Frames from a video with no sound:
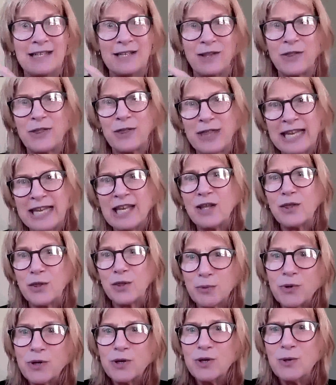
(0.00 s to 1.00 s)
think
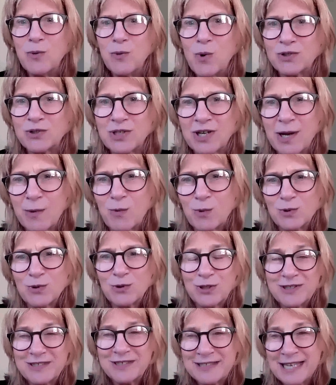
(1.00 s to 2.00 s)
through what I want
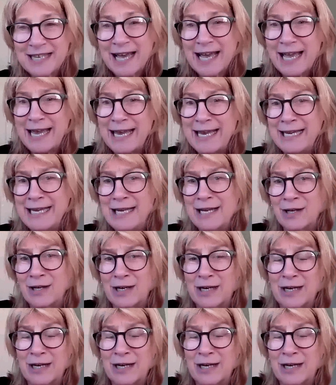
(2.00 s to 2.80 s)
to say